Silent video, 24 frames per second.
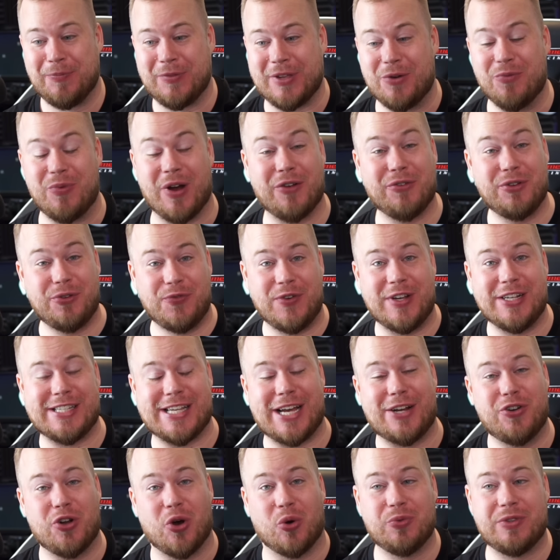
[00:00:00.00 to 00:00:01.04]
One of the things
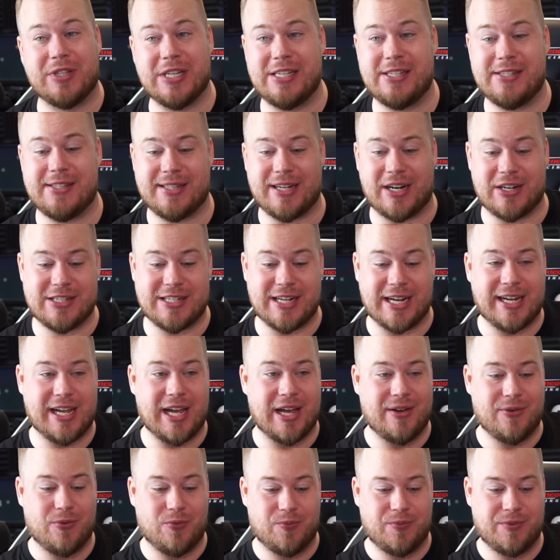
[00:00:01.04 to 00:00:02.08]
I noticed, there's like
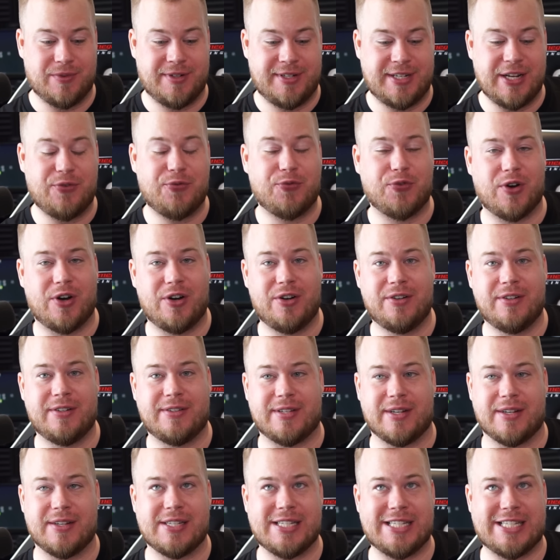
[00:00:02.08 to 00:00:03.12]
a
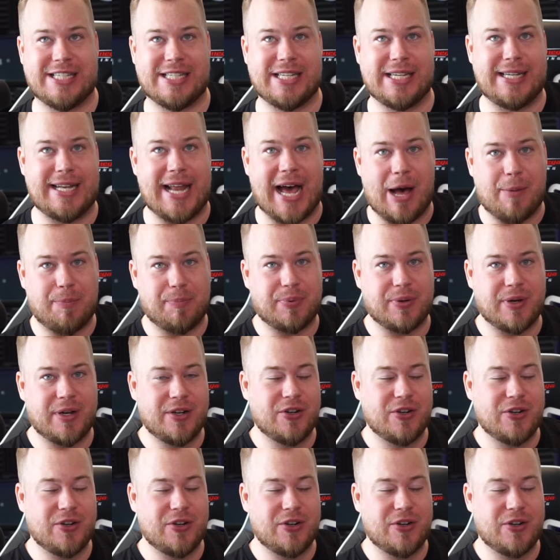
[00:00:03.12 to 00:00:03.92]
different snap